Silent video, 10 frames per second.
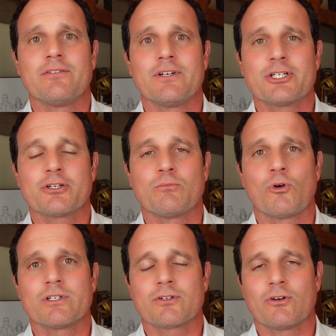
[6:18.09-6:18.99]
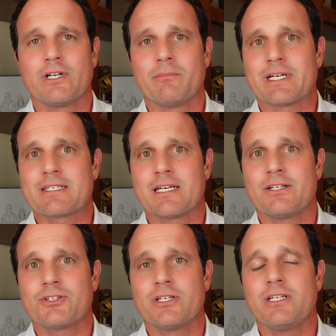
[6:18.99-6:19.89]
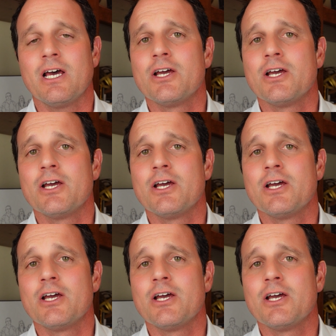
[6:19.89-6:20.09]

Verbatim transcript: eviction moratorium extension?